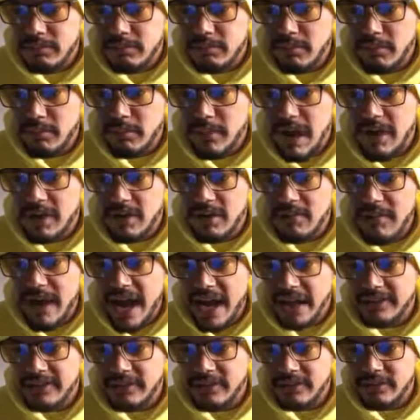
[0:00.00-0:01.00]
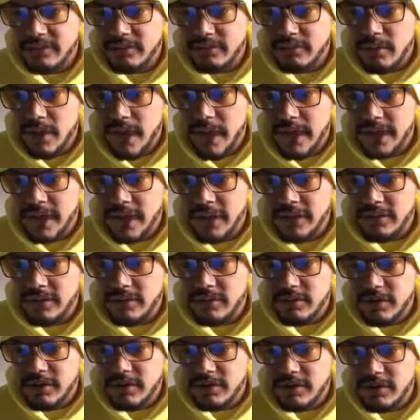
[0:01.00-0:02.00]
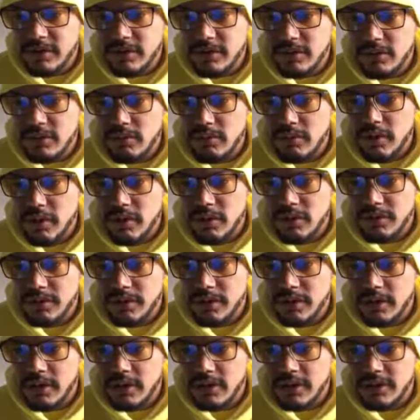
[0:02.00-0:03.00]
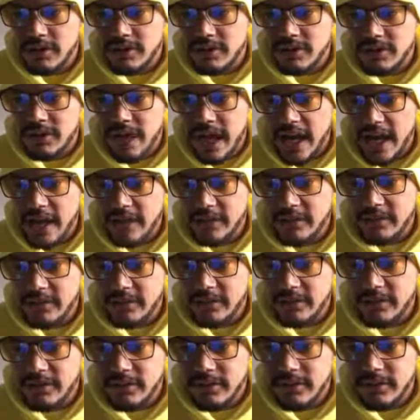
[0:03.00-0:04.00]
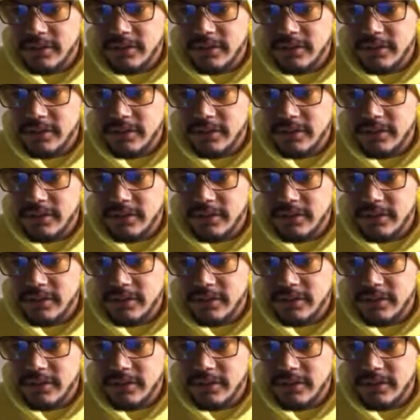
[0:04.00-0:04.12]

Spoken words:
Malcolm X, right? History's New World Order stance.